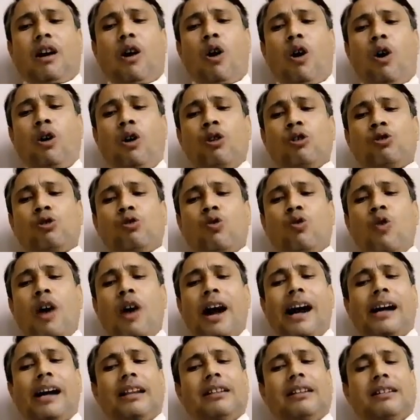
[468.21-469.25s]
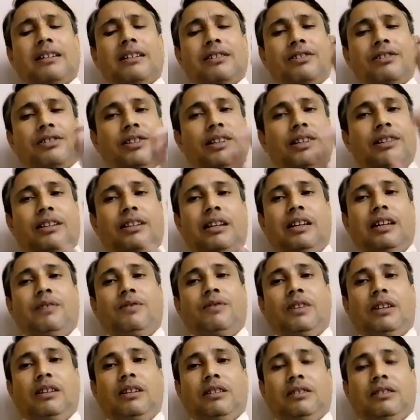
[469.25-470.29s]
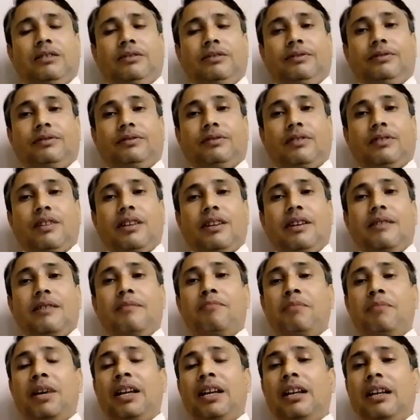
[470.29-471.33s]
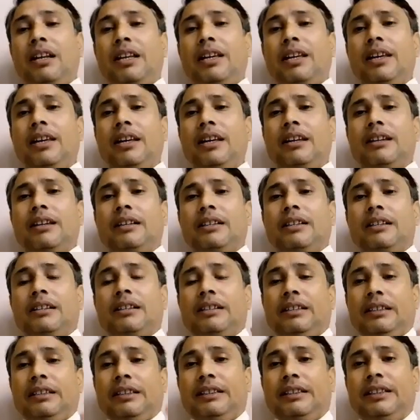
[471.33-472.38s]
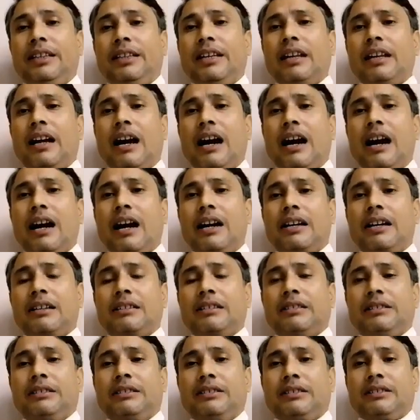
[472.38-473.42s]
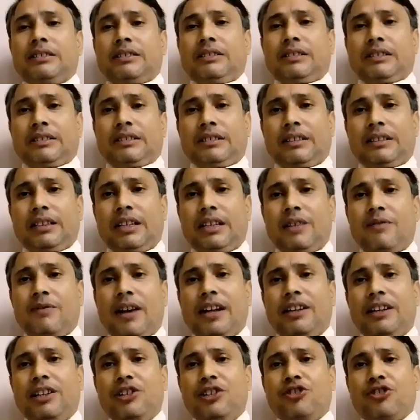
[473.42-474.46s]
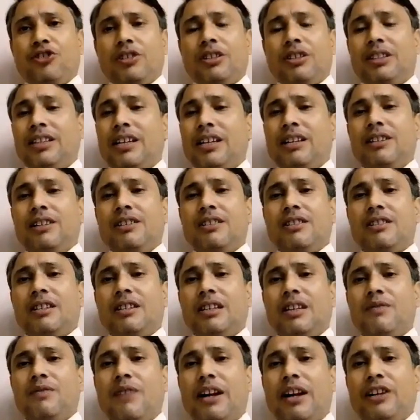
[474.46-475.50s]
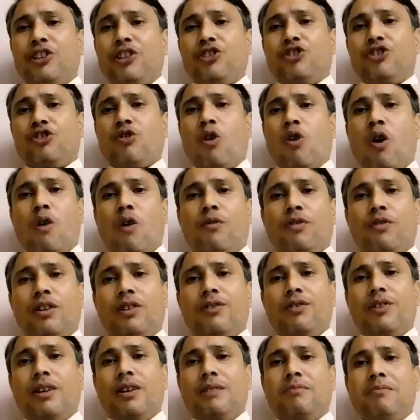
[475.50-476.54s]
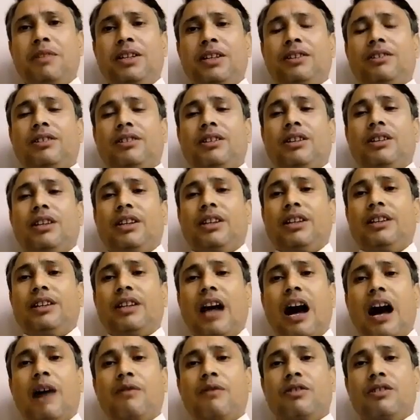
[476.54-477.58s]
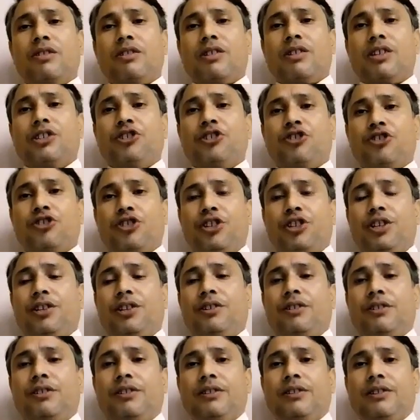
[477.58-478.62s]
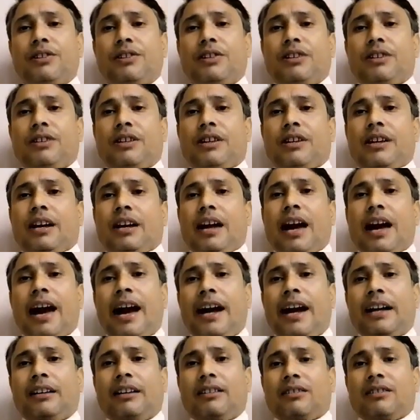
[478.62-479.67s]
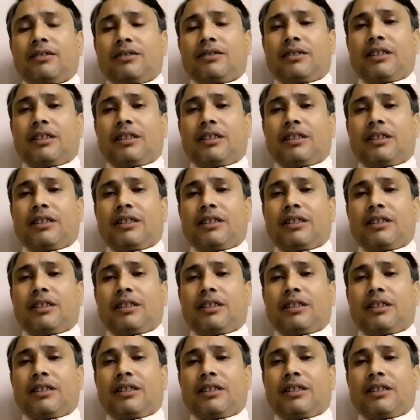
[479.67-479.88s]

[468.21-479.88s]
also at the state level. Mainly there is the division of government in our country at